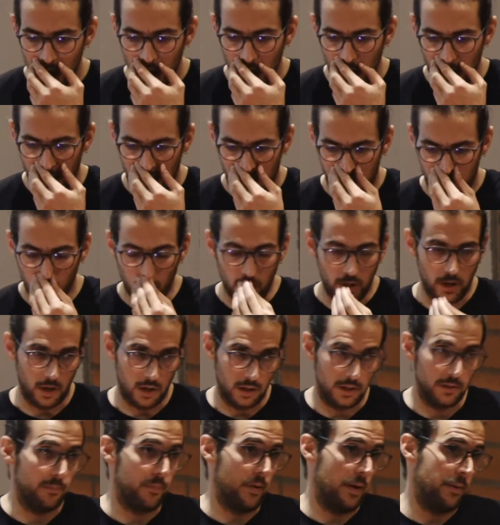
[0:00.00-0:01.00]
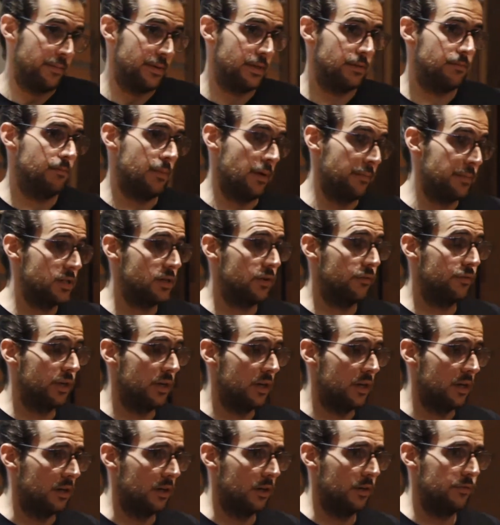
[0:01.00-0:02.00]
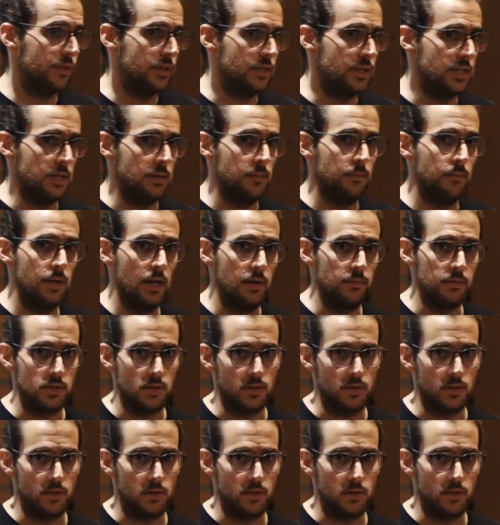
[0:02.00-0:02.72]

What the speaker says: And will all the members of the team be able to